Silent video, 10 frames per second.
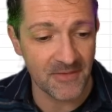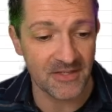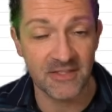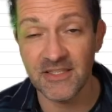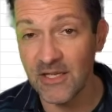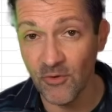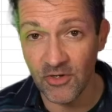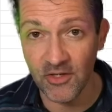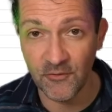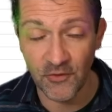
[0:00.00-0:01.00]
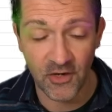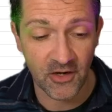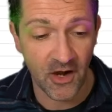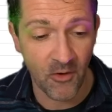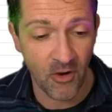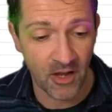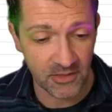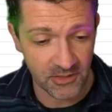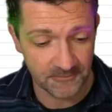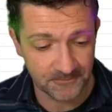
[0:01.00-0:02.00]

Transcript: Is this keyword good for a car wash?